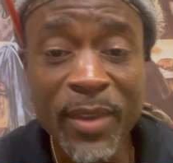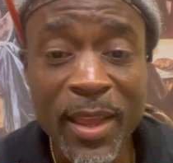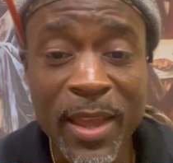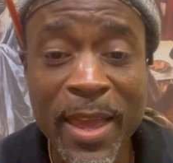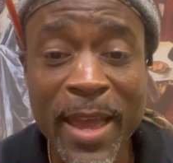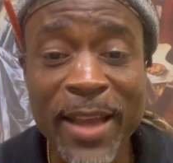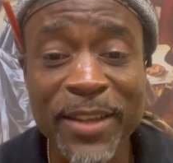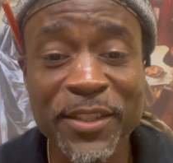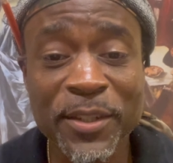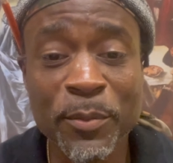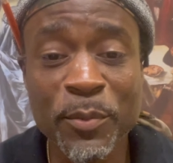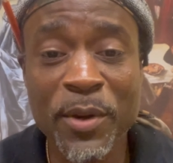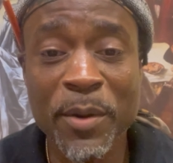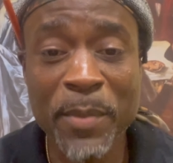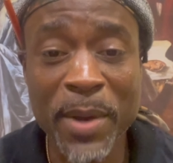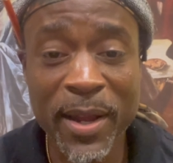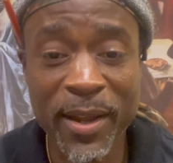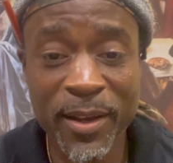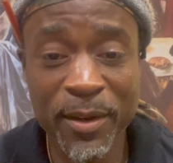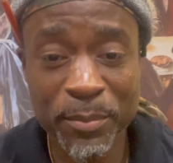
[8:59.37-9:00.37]
Actually, I'm wearing
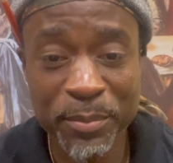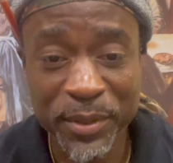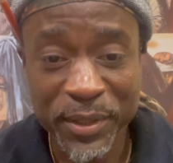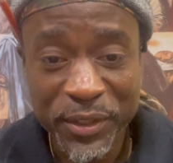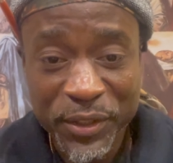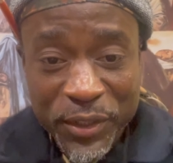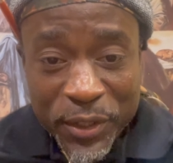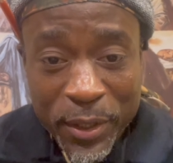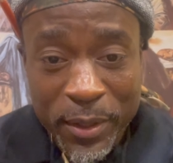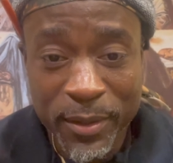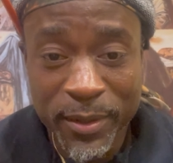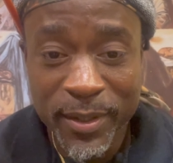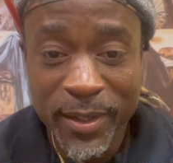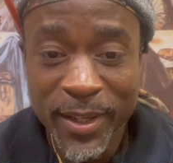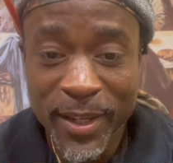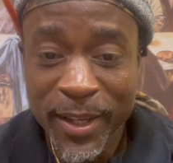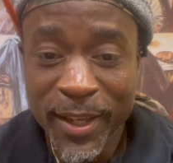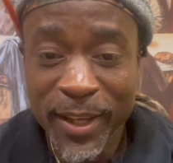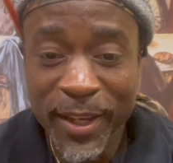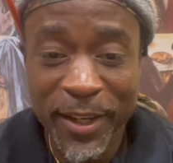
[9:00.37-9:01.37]
my company shirt
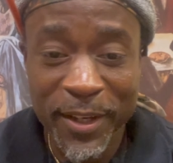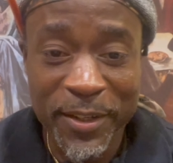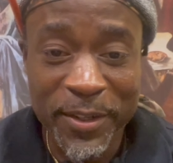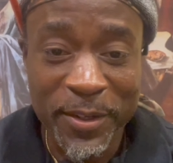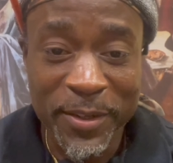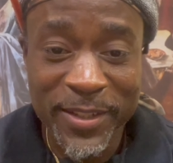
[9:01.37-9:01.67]
you know,